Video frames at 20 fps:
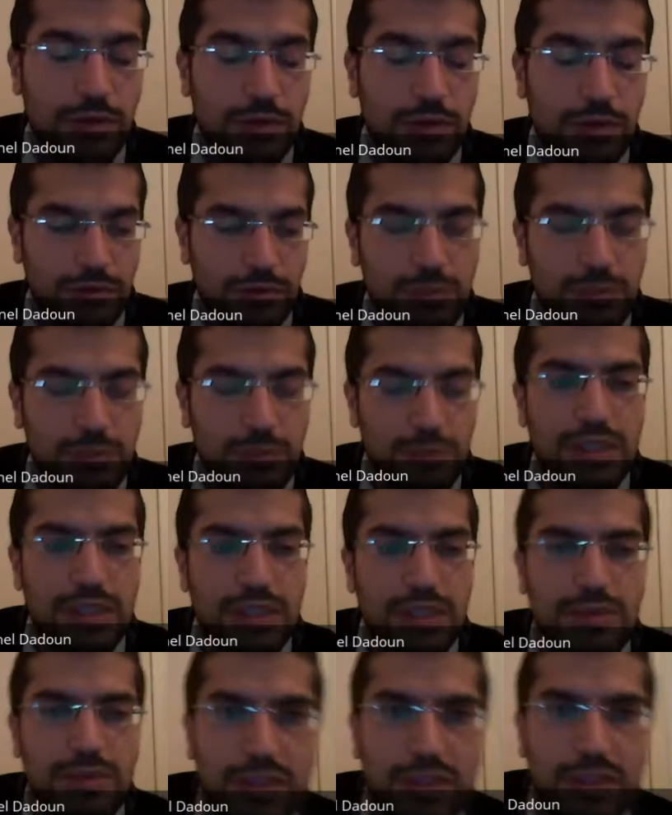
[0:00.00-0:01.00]

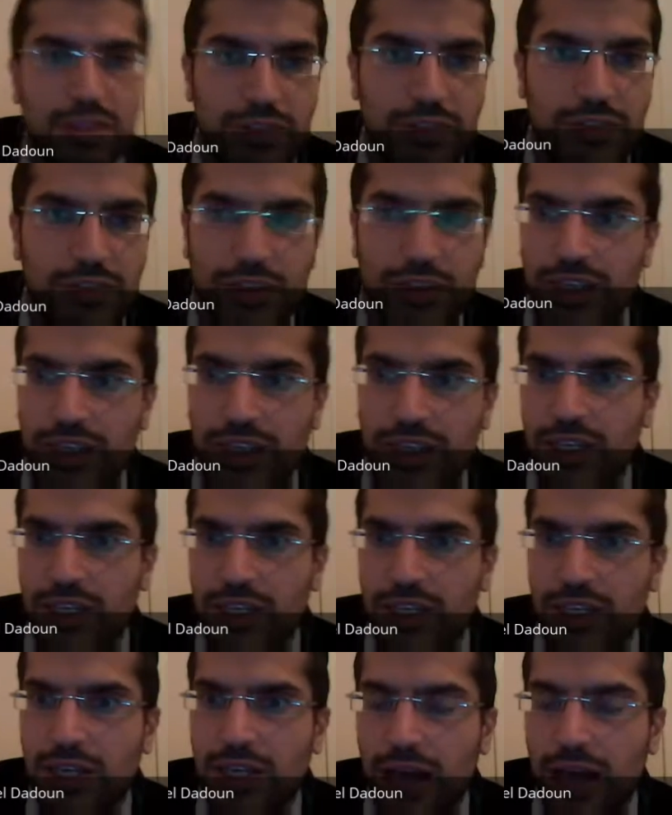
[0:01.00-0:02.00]
you speak to
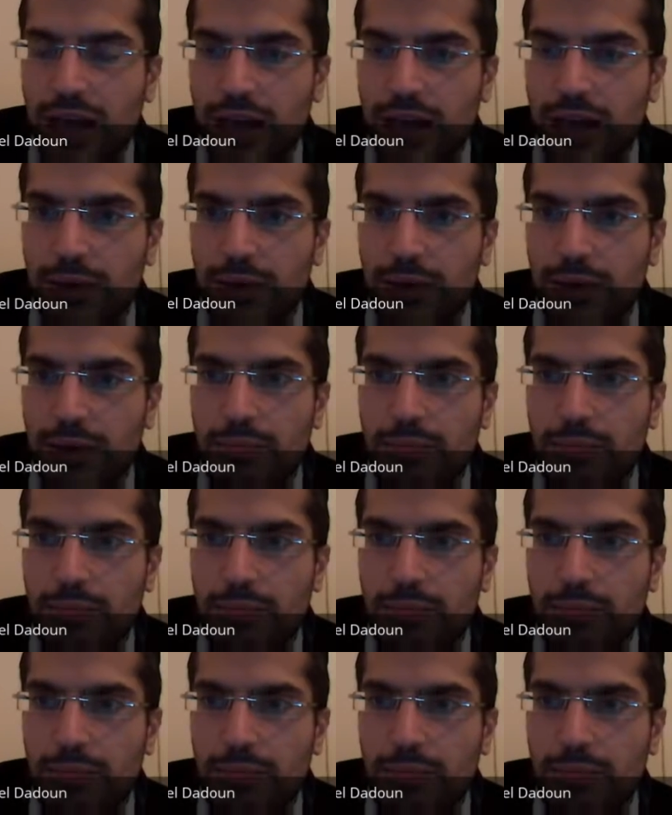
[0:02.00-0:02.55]
someone on the phone,